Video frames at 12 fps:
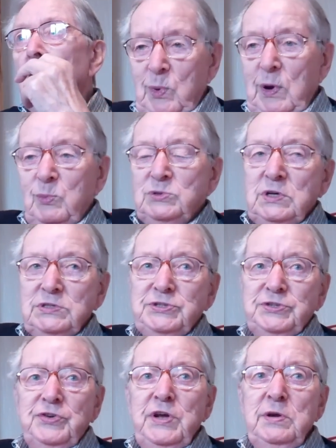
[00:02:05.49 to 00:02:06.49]
It was a
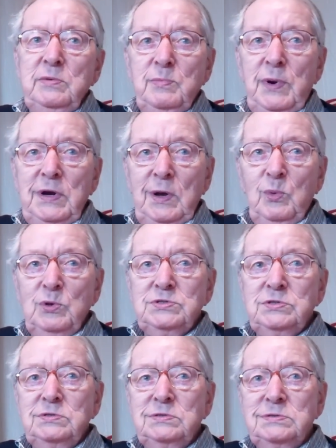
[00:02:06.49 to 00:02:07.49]
screen, but it
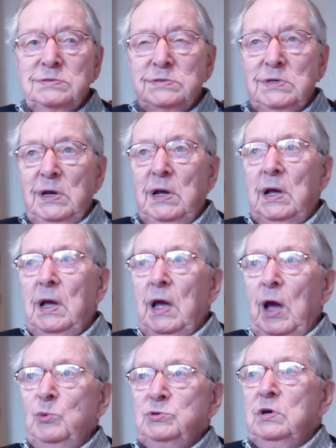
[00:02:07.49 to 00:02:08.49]
wasn't. Yeah.
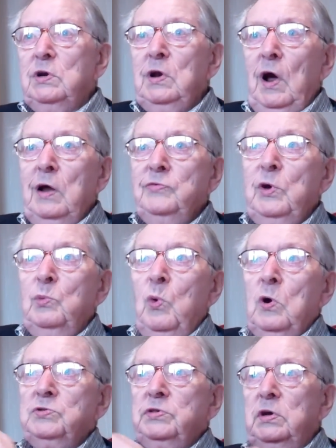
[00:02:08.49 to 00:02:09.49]
It was an
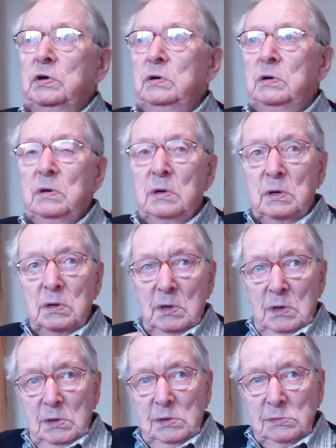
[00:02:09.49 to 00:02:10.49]
underwater
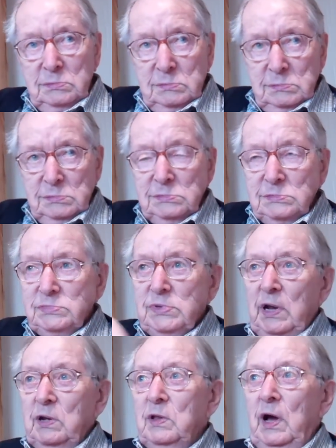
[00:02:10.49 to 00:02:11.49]
thing.